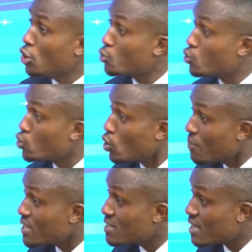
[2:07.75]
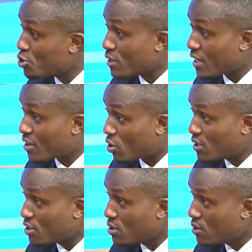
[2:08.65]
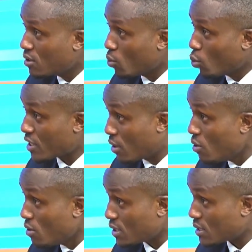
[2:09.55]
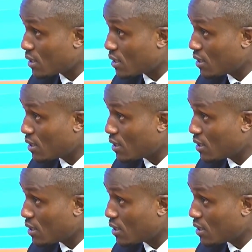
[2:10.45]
you saw the reception that he got wasn't good. Yes,